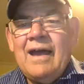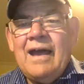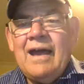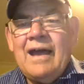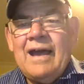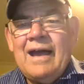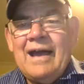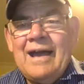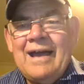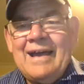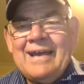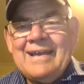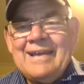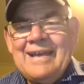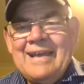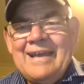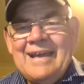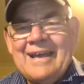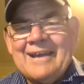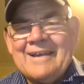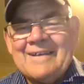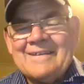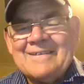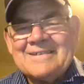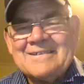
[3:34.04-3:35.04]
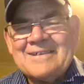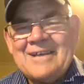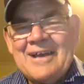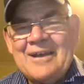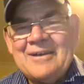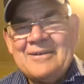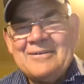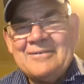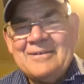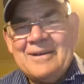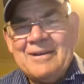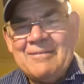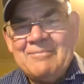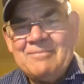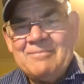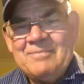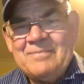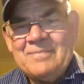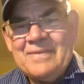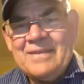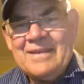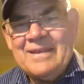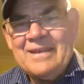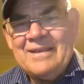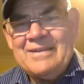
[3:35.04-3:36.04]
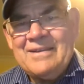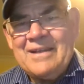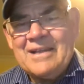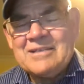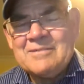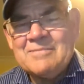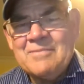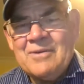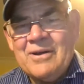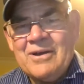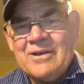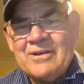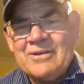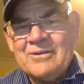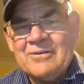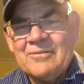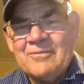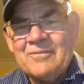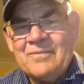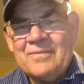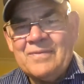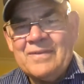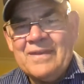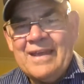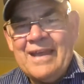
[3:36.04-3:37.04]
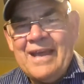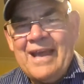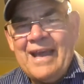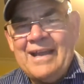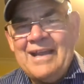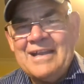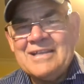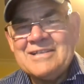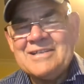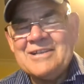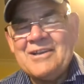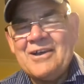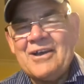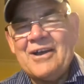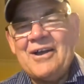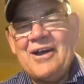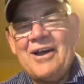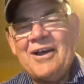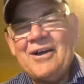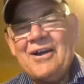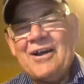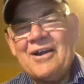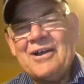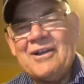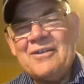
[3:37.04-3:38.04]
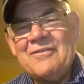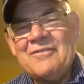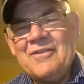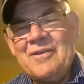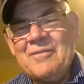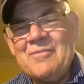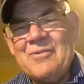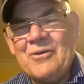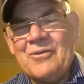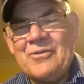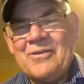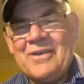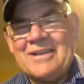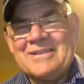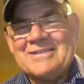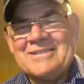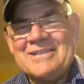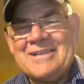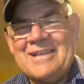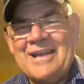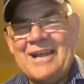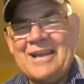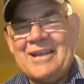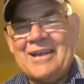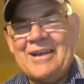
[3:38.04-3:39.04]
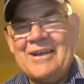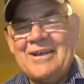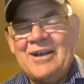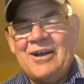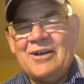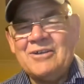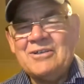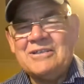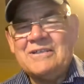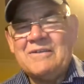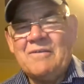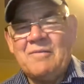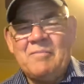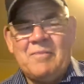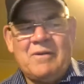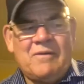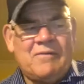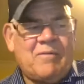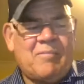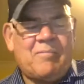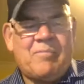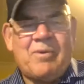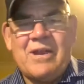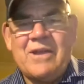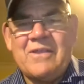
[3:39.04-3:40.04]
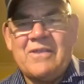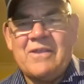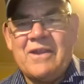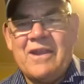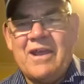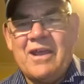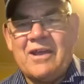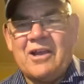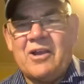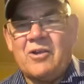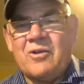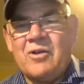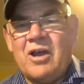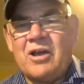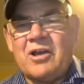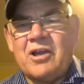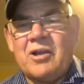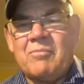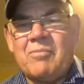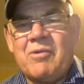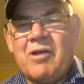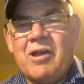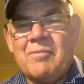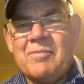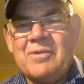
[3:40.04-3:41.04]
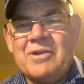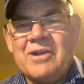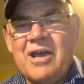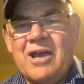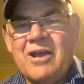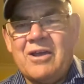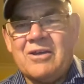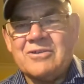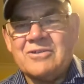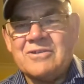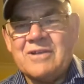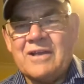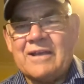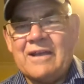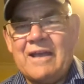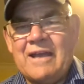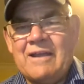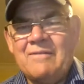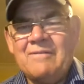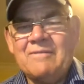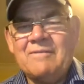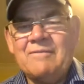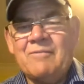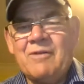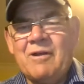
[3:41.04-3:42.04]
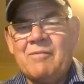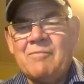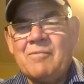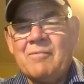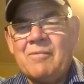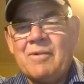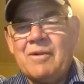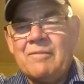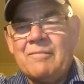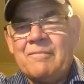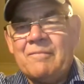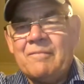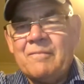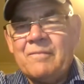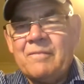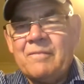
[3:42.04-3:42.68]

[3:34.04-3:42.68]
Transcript: That's Michael. And listen, I've got a few more things to tell you. I'll just have a bit of a breather now. I've got to blow my nose, okay? Wait a minute.